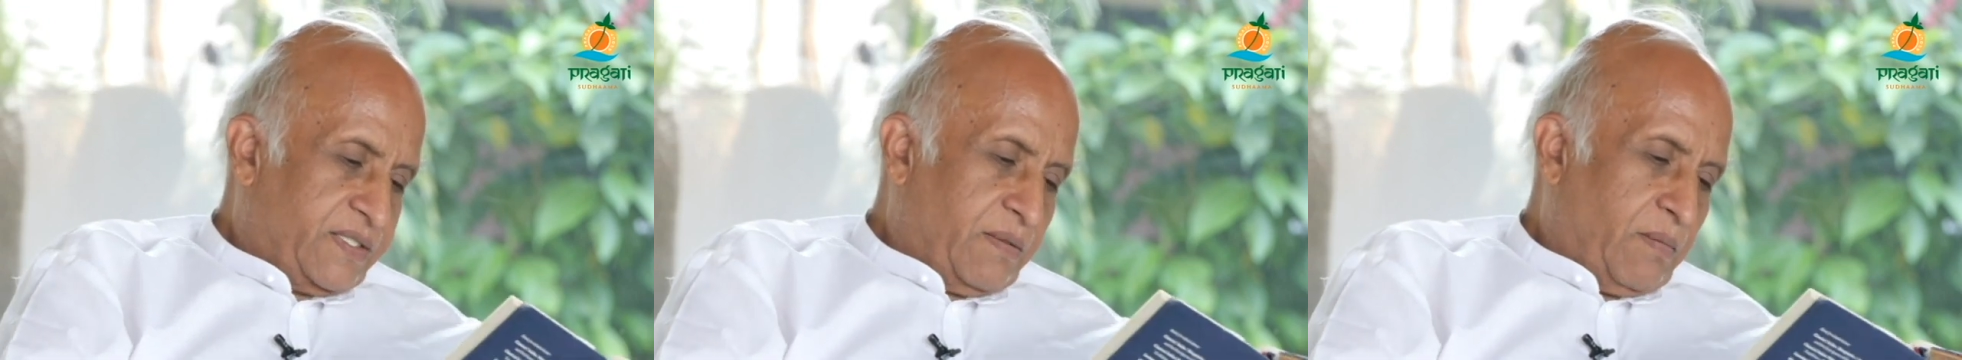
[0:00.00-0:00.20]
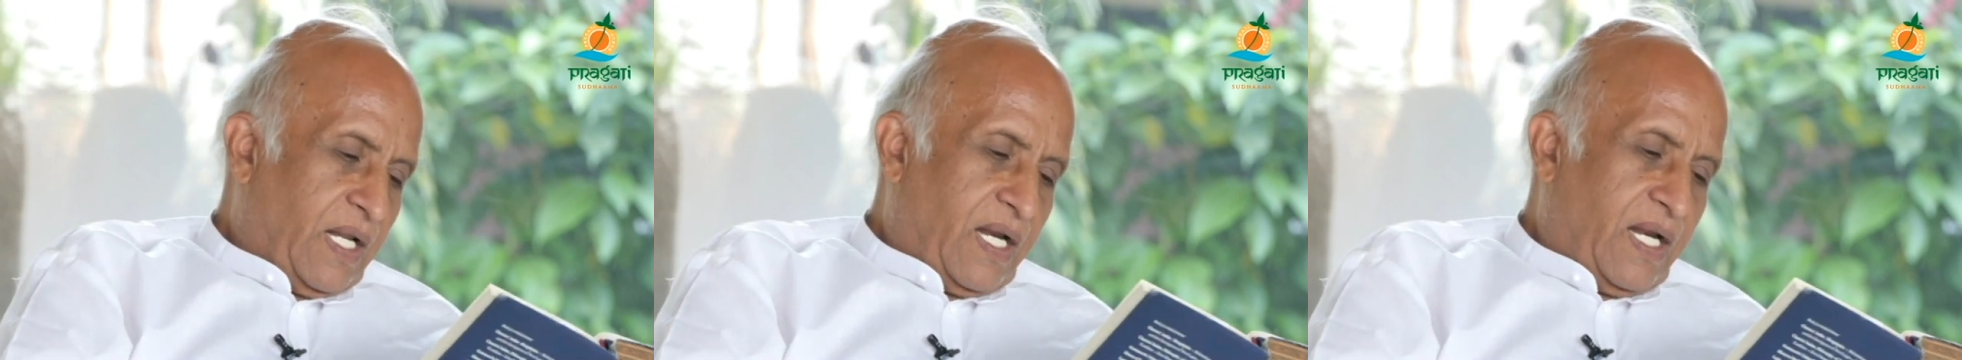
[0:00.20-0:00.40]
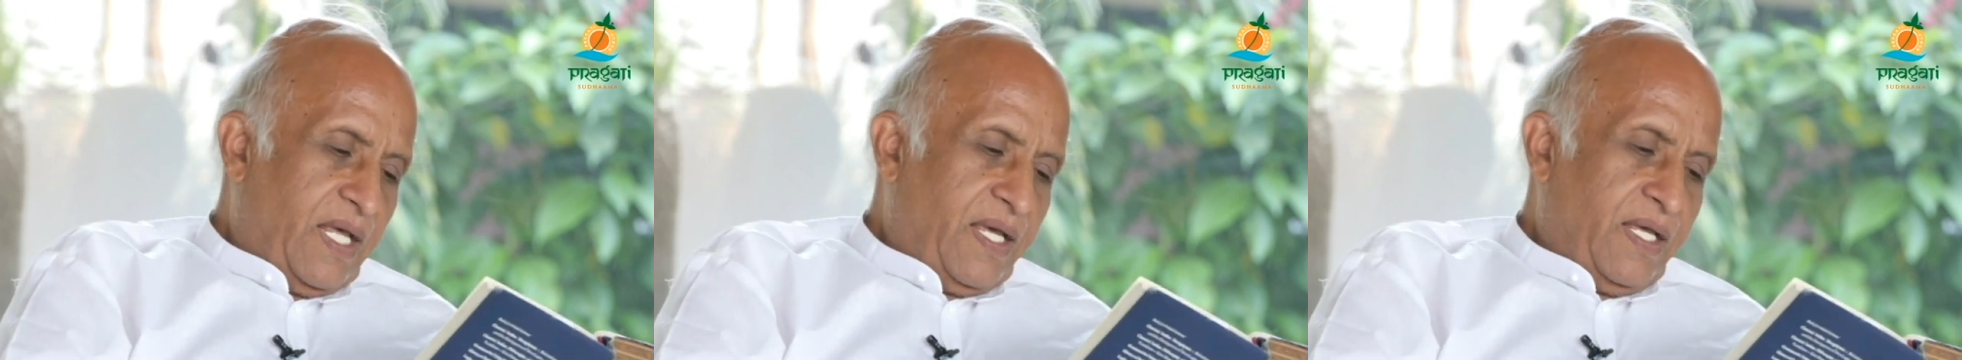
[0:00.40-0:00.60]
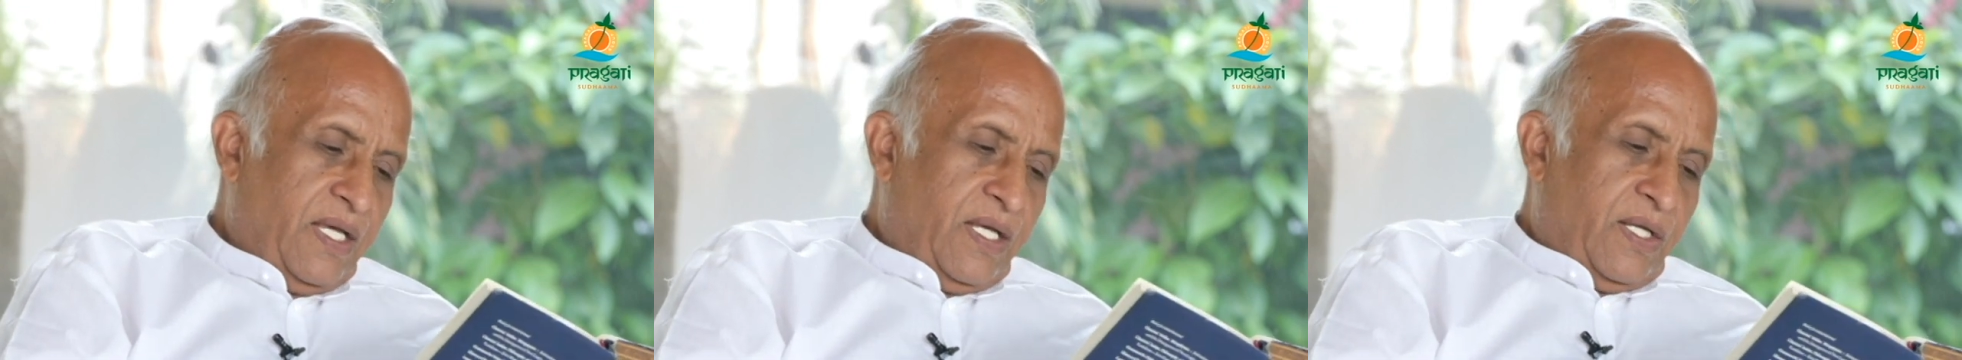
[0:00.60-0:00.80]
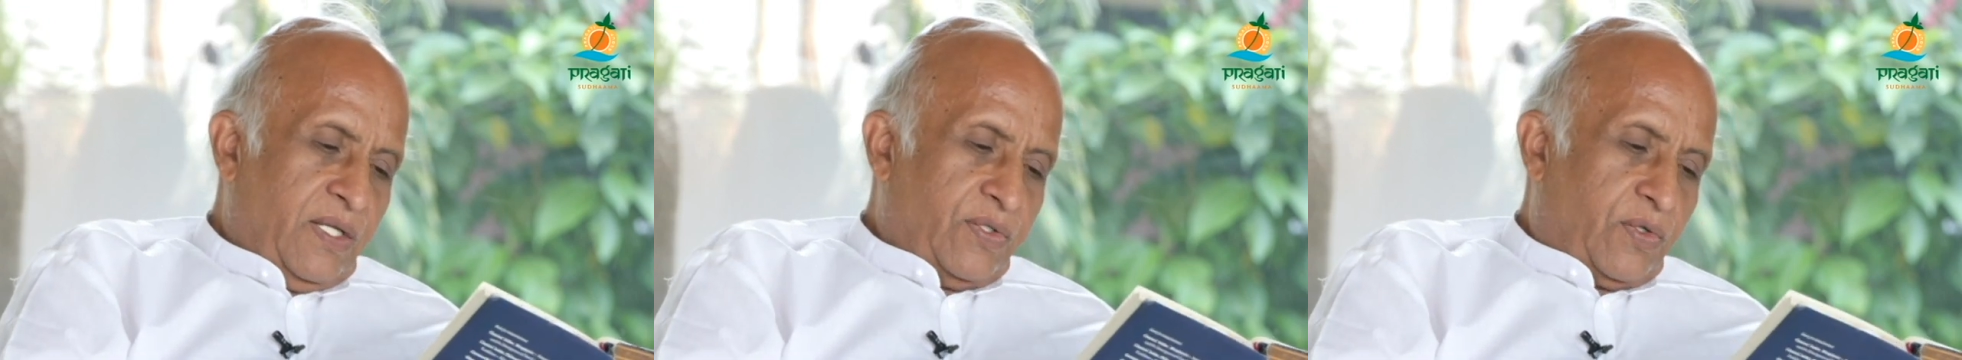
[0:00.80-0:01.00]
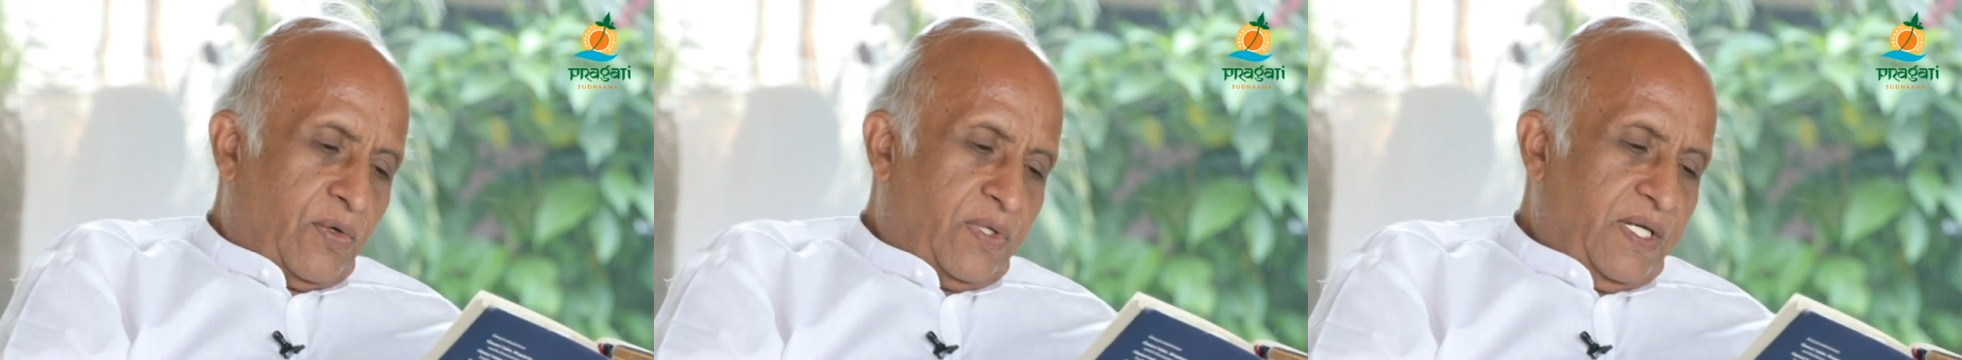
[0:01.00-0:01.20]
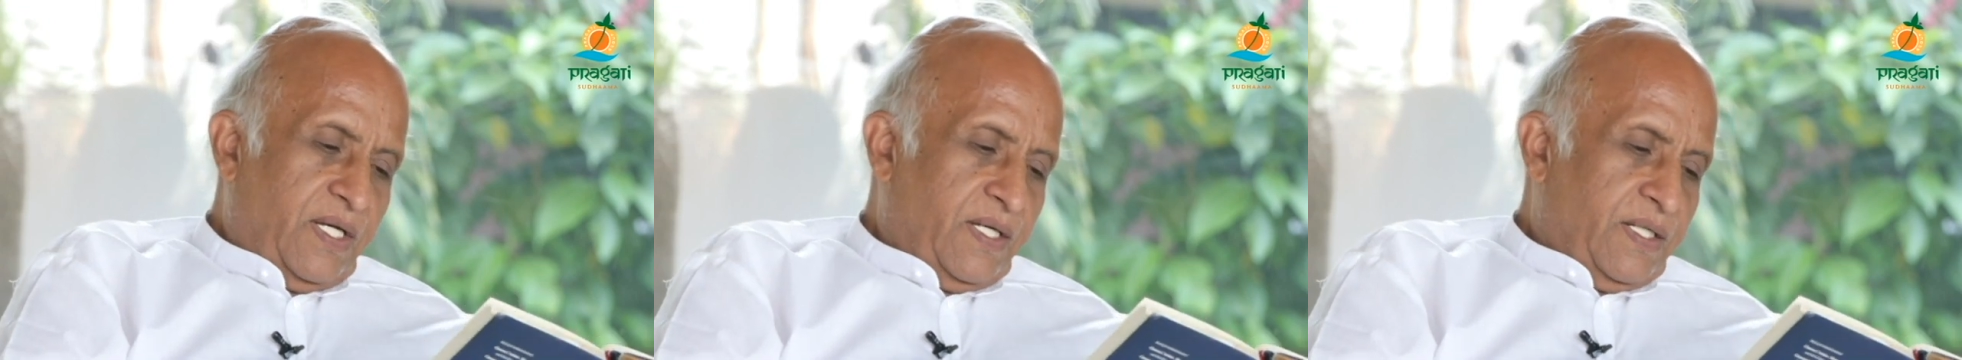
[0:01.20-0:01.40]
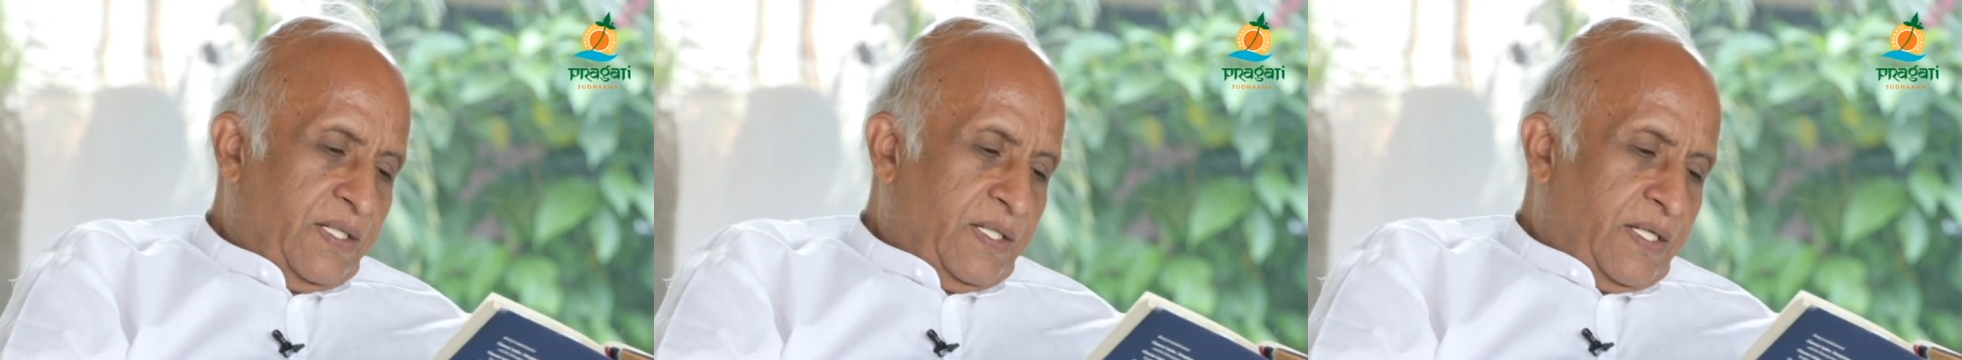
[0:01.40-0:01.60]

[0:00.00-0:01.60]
Similarly, through the